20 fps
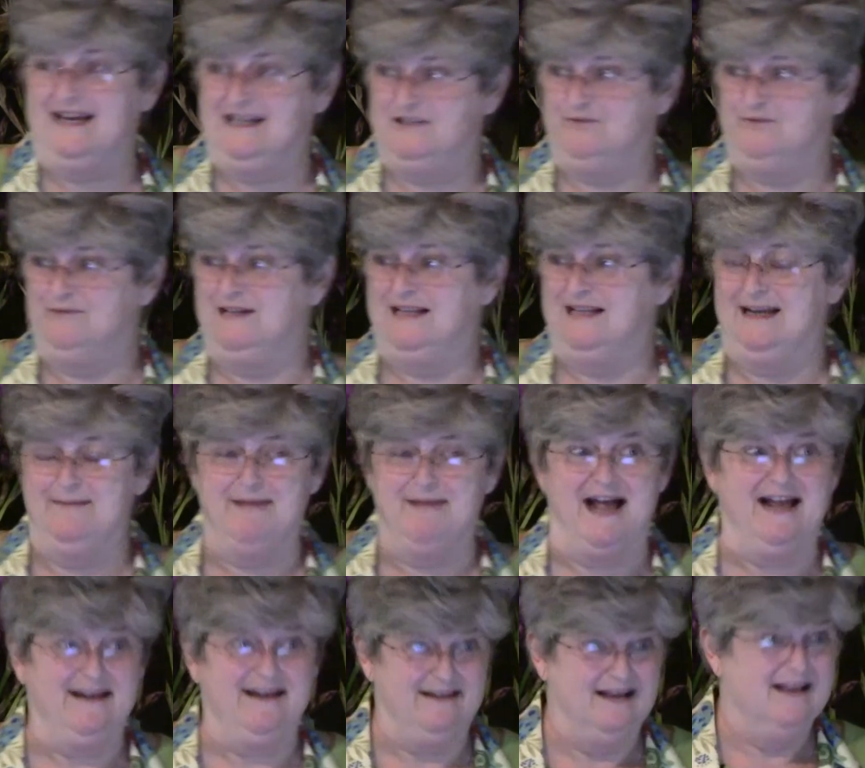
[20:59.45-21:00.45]
It's really
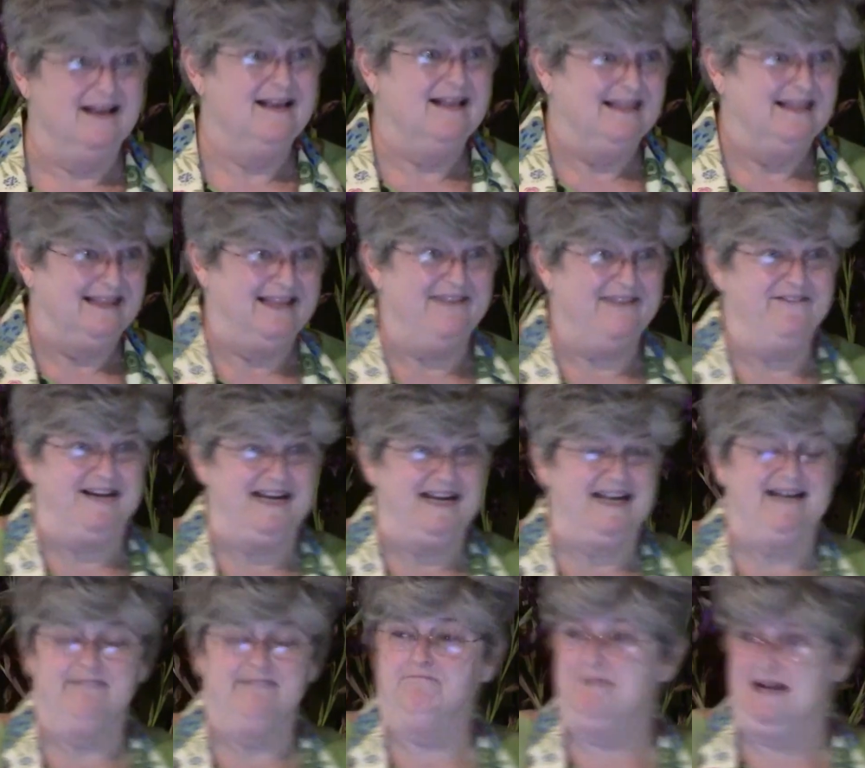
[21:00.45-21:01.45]
about living
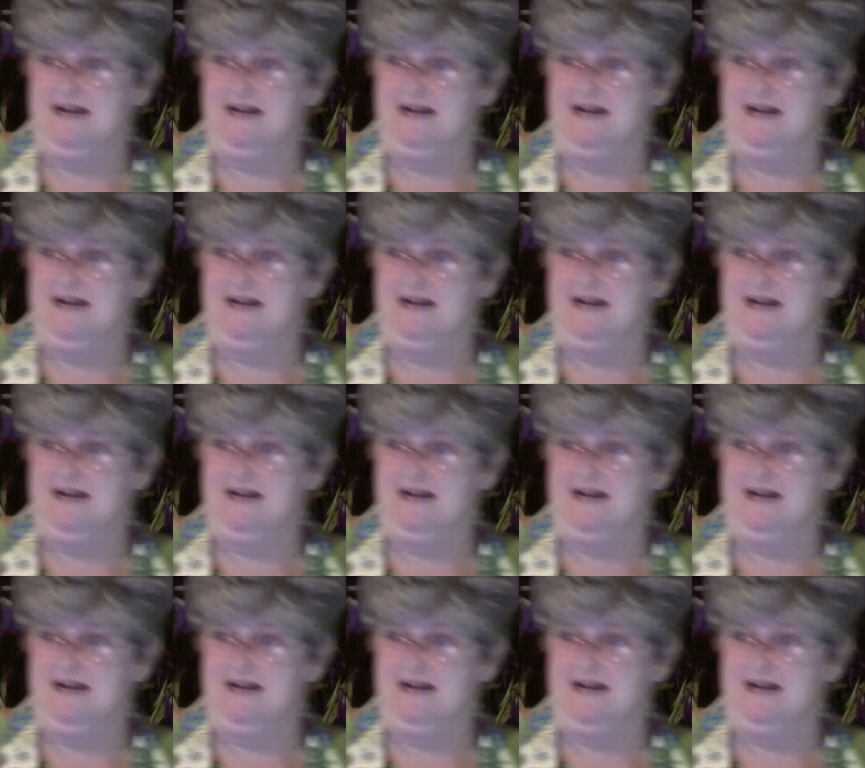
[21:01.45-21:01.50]
it.